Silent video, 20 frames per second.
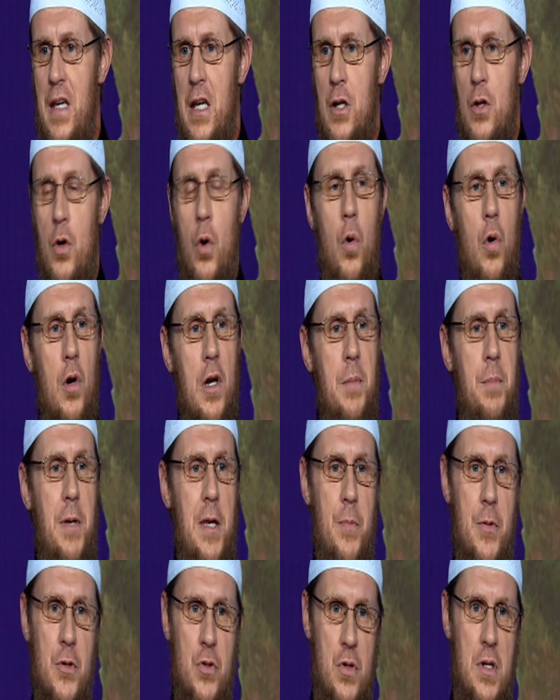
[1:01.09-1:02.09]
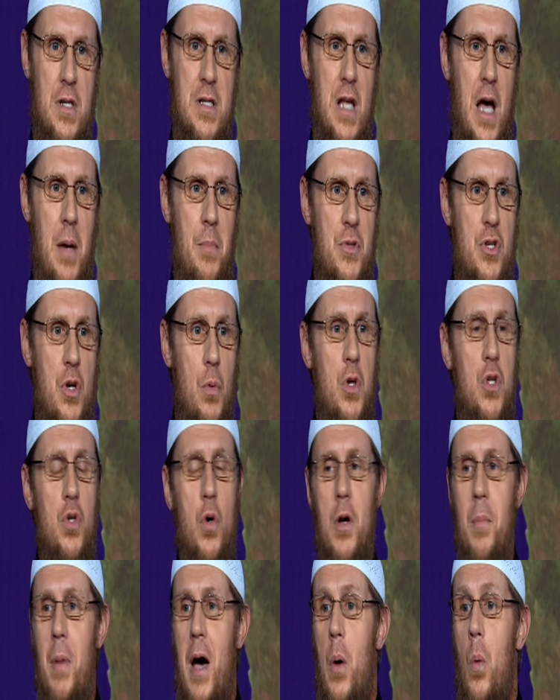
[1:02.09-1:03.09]
in calling people to Islam. So we're
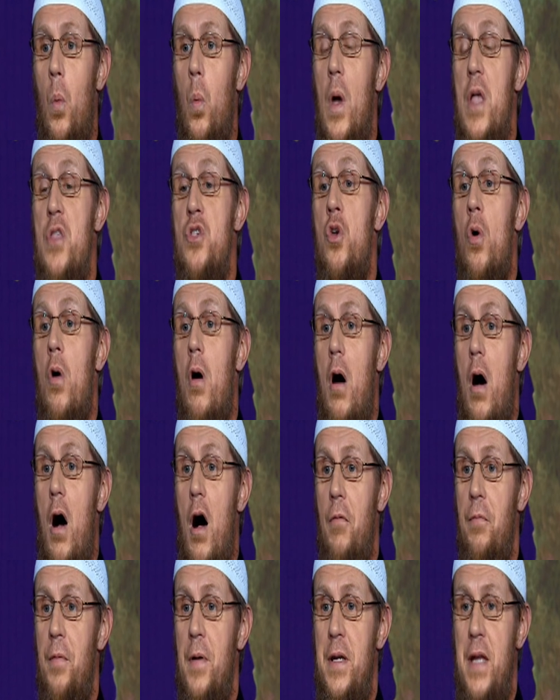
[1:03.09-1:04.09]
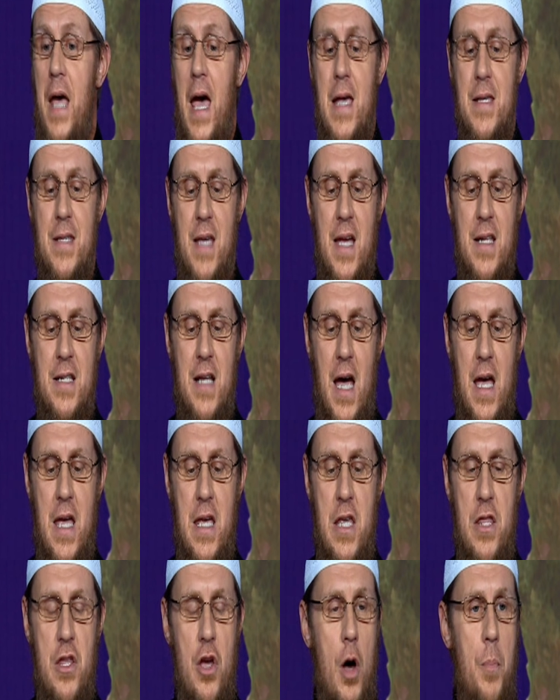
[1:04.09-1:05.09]
talking about when you are offered as a
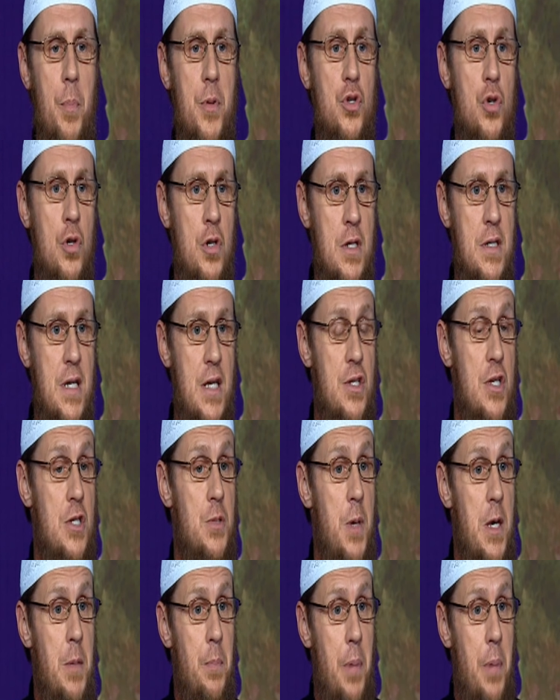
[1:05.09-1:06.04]
da'i the opportunity to speak